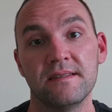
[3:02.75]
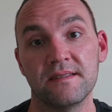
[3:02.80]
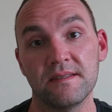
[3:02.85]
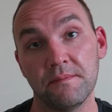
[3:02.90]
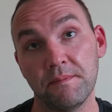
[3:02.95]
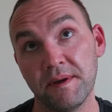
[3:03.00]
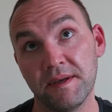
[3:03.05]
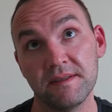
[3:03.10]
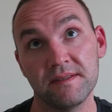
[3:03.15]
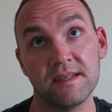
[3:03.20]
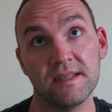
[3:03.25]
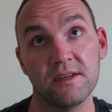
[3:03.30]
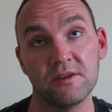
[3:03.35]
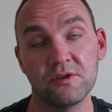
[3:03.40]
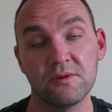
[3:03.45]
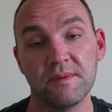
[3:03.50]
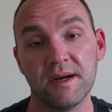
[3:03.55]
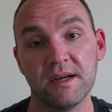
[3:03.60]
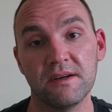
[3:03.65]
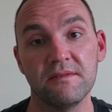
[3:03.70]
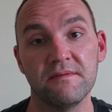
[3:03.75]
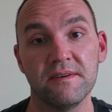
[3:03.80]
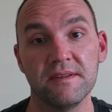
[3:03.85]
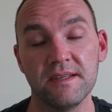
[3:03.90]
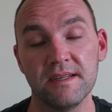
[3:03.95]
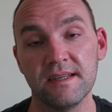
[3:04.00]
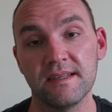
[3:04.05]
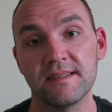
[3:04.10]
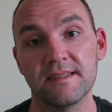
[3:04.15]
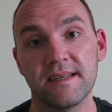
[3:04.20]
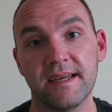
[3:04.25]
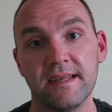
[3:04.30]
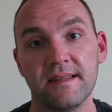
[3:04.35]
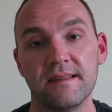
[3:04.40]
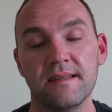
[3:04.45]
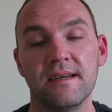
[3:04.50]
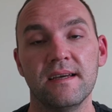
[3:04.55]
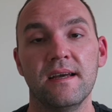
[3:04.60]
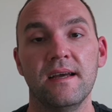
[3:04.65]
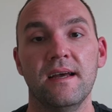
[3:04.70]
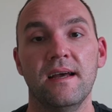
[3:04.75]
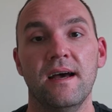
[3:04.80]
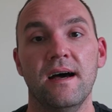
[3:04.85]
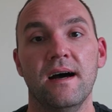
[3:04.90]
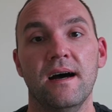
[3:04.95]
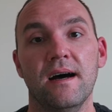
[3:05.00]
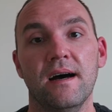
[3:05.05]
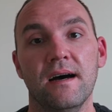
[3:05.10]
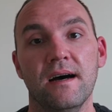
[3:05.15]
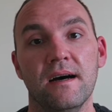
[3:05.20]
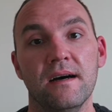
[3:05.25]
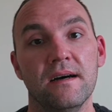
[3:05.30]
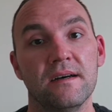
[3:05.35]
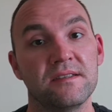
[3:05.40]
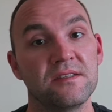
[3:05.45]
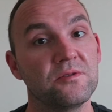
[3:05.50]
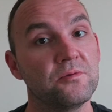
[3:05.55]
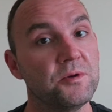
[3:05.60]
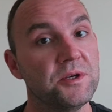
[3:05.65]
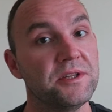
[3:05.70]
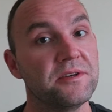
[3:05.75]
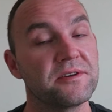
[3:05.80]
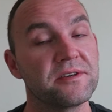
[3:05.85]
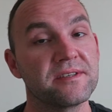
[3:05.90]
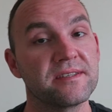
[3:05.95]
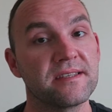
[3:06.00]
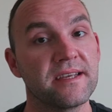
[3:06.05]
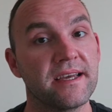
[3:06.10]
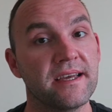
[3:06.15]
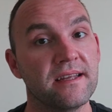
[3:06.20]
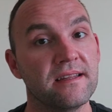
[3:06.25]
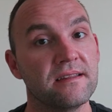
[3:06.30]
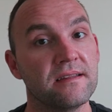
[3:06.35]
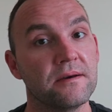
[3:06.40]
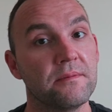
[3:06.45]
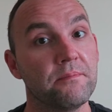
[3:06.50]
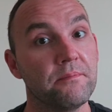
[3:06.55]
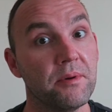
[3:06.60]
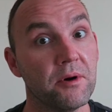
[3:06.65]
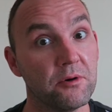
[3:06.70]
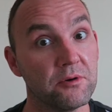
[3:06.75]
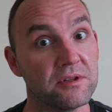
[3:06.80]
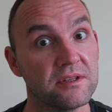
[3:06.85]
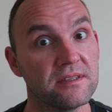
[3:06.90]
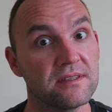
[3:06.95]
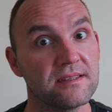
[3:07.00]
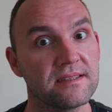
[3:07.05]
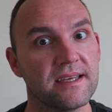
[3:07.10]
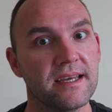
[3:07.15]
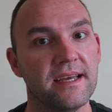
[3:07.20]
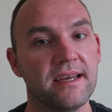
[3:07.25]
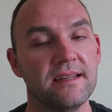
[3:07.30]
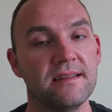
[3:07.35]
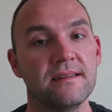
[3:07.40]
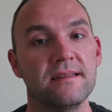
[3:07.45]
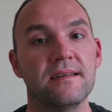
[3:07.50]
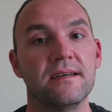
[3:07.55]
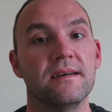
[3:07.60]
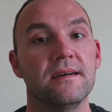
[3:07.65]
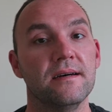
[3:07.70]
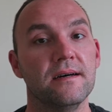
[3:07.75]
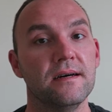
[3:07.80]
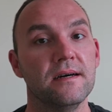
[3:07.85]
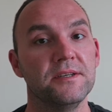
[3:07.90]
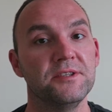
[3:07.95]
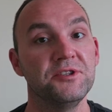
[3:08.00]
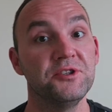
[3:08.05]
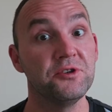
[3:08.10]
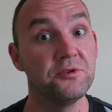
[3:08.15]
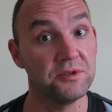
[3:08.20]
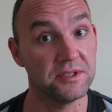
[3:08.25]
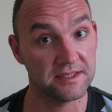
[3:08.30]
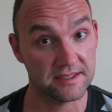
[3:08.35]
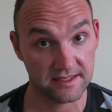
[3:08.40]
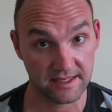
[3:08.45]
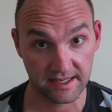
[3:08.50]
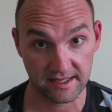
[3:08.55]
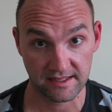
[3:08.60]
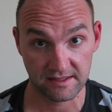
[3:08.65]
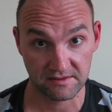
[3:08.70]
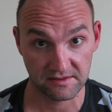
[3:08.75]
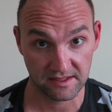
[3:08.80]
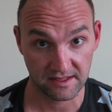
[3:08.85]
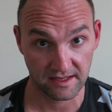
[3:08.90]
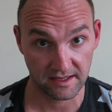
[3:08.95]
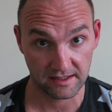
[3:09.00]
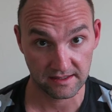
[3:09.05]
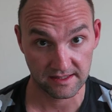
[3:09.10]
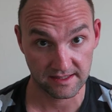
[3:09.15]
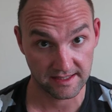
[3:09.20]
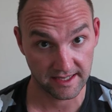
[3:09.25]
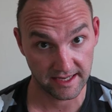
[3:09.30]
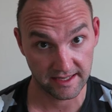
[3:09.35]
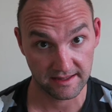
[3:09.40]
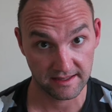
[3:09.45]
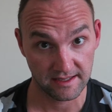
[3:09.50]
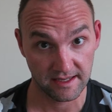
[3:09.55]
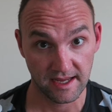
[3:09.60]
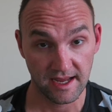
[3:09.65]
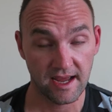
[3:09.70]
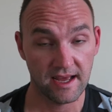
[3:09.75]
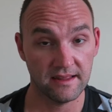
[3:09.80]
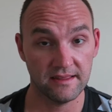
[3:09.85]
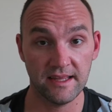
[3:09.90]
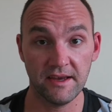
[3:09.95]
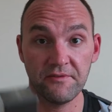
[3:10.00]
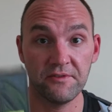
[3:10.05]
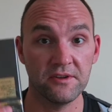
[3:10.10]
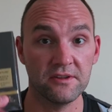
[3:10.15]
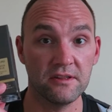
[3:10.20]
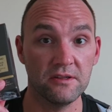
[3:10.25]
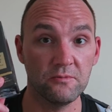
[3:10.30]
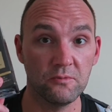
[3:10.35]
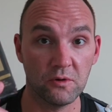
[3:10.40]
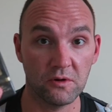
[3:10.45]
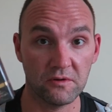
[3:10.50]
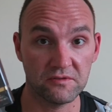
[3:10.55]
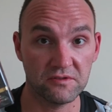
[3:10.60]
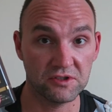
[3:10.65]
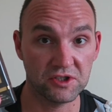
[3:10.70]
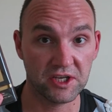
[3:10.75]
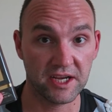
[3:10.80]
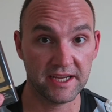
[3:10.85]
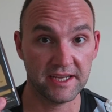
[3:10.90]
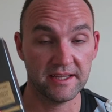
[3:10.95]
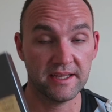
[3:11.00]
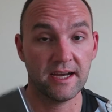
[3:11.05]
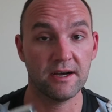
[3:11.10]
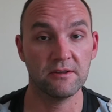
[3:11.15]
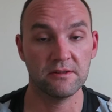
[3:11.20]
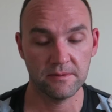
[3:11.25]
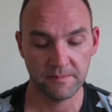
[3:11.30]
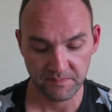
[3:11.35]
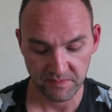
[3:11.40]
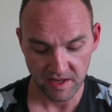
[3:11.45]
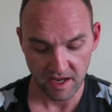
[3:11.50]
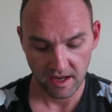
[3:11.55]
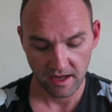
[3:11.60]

It's basically a tobacco vanilla scent, a sweeter scent, a potent scent, a unisex scent. Definitely worth to check it out.